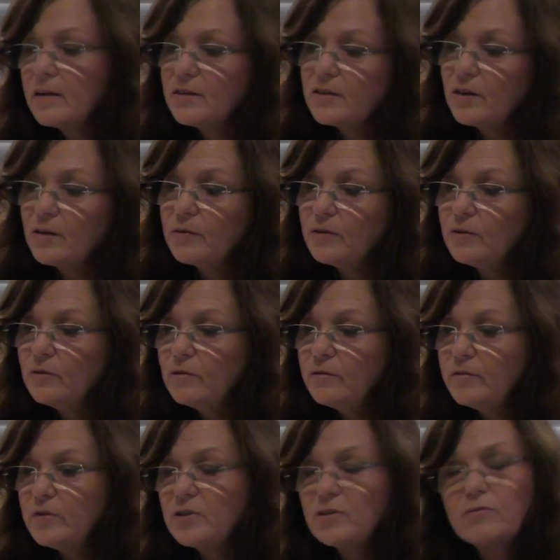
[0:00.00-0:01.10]
So the
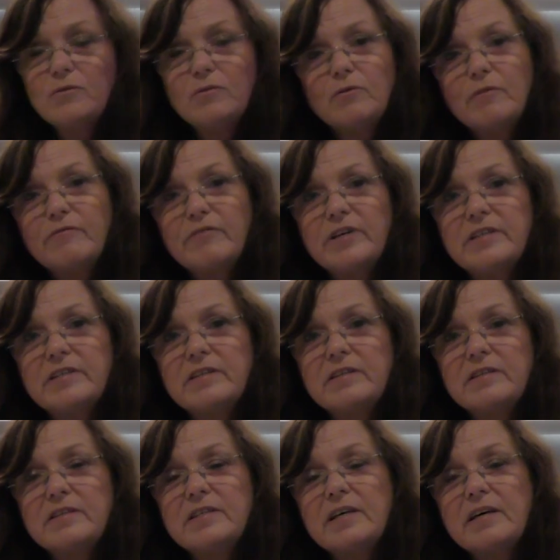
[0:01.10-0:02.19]
universal law of
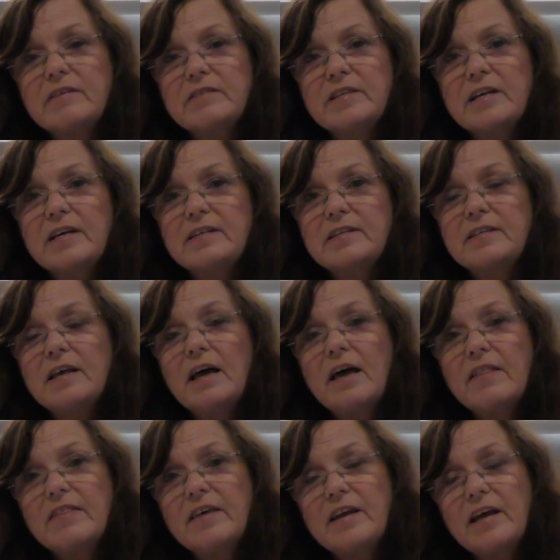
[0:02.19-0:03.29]
resonance tells us
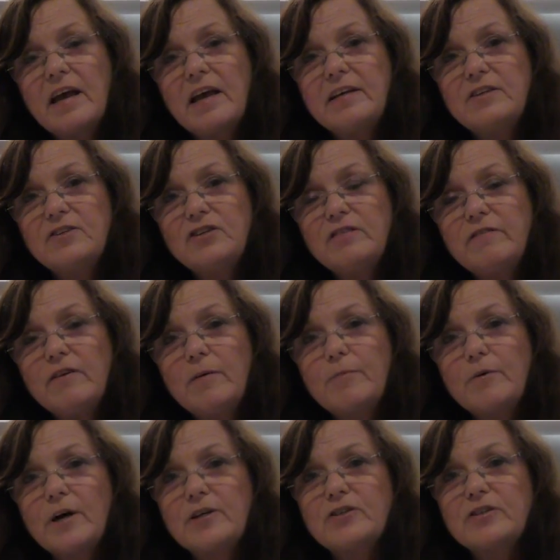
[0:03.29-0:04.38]
that energy
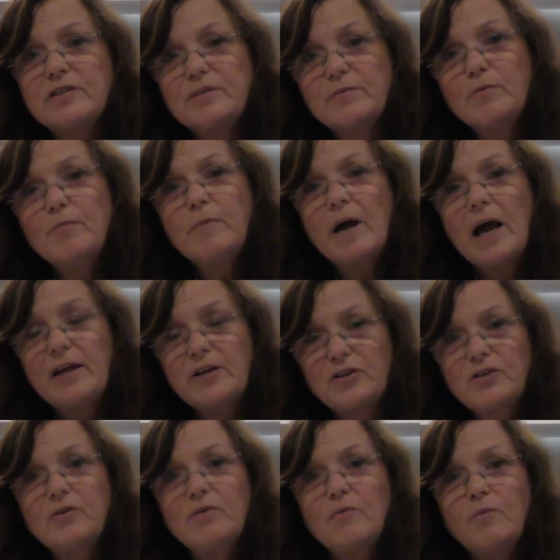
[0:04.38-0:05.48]
vibrations will
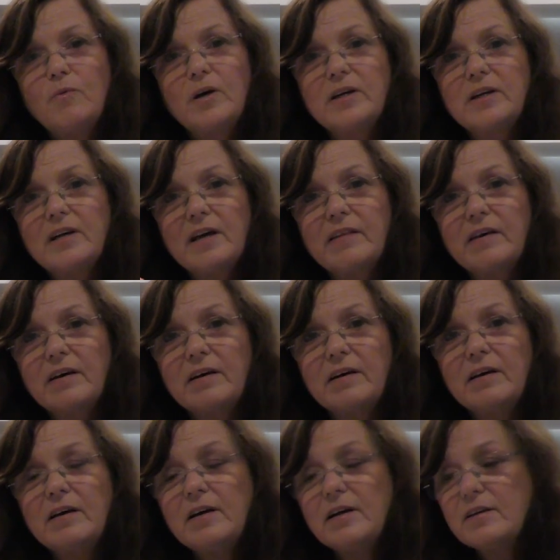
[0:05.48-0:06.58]
match one another.
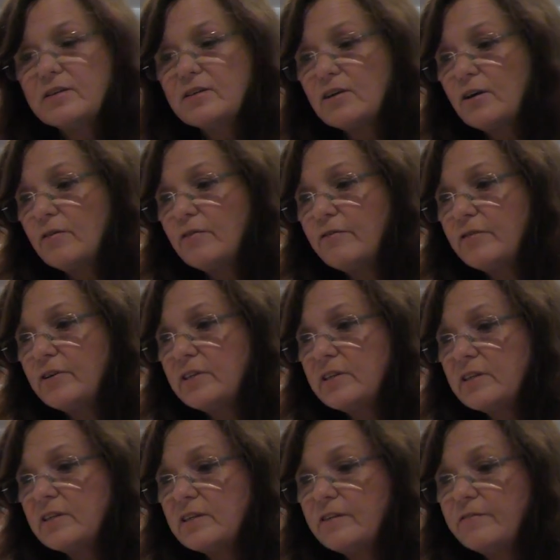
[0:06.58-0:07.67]
So for
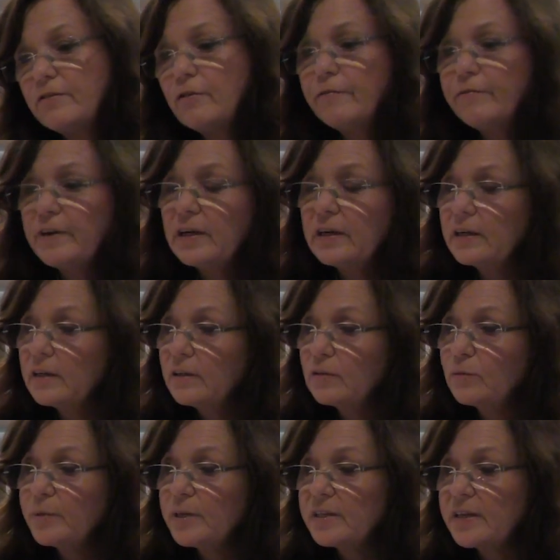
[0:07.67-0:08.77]
instance, if you're feeling a little
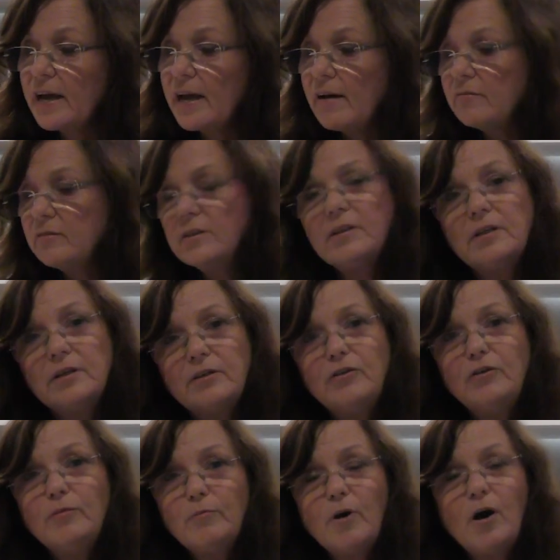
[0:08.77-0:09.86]
bit down,
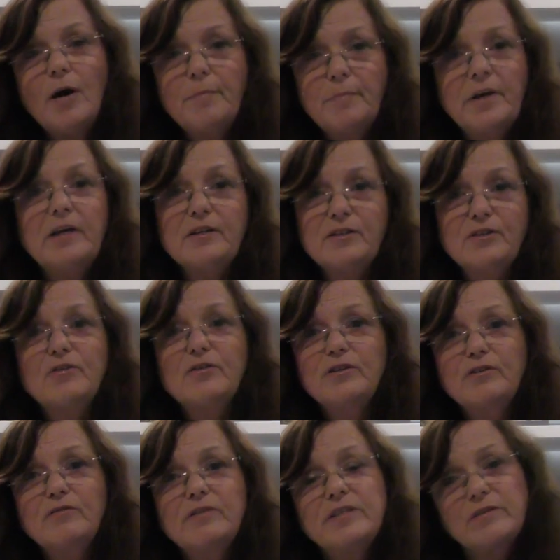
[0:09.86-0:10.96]
you might pick a certain
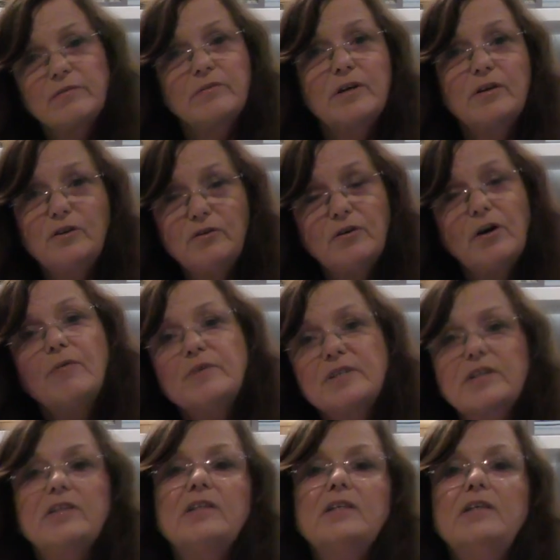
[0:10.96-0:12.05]
crystal that you know is
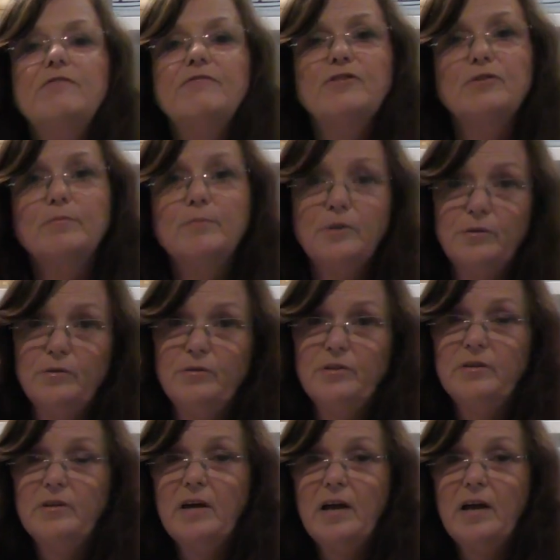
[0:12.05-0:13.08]
going to lift your mood,